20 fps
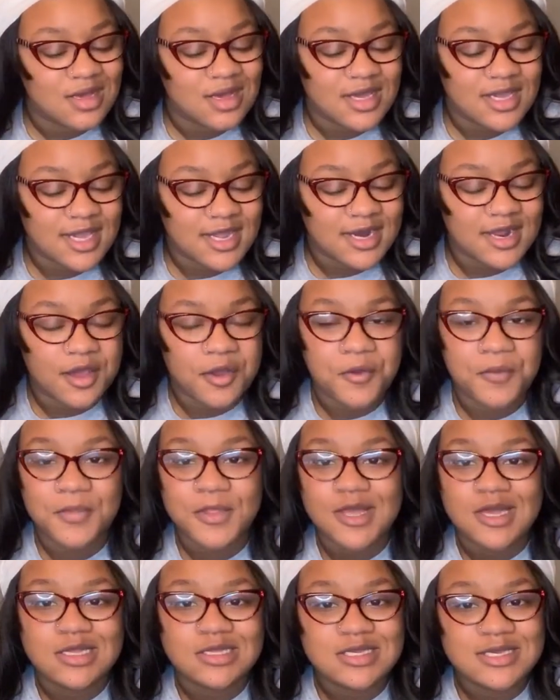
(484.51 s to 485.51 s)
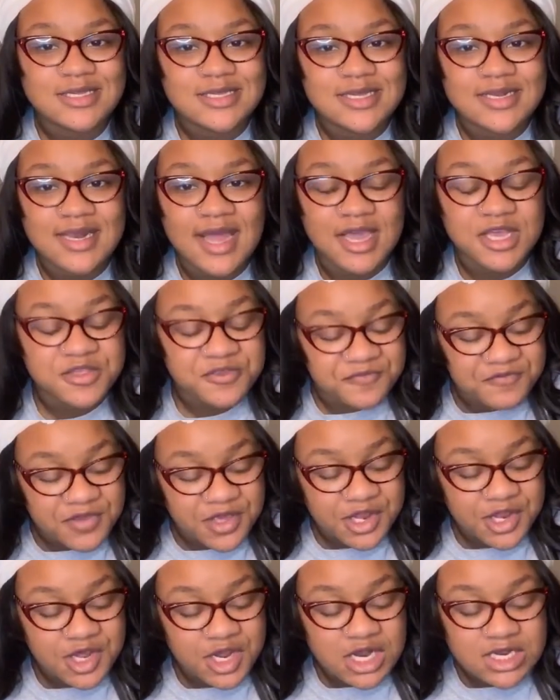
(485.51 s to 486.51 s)
You know, just a nice
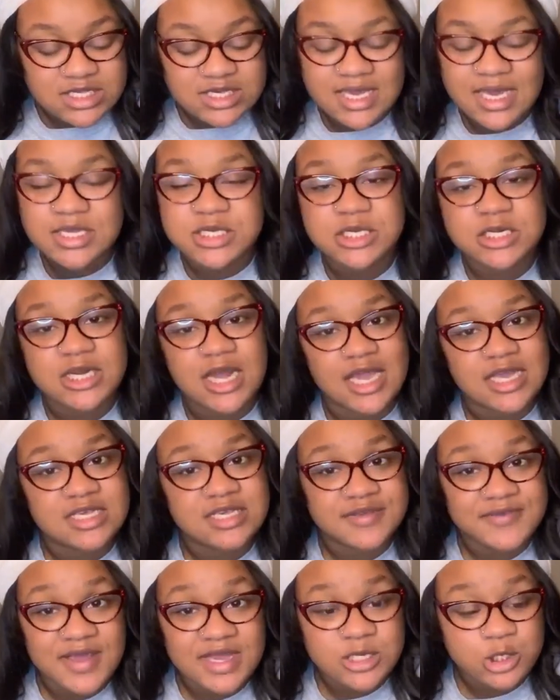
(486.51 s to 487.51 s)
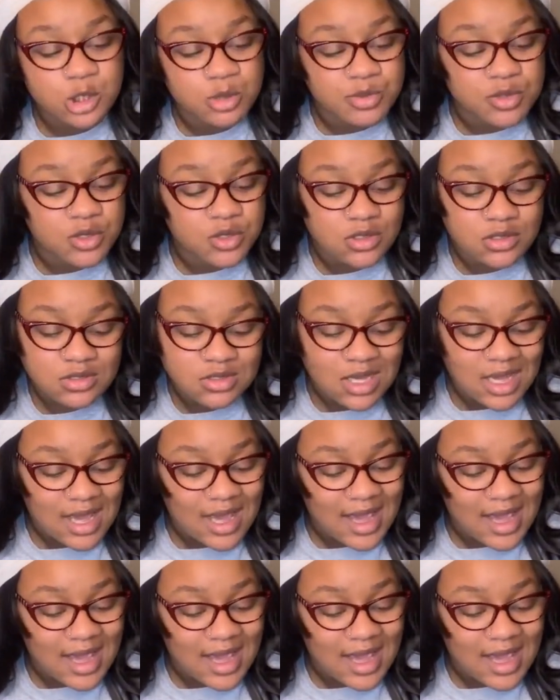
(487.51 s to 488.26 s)
filler to get your nice vegetables.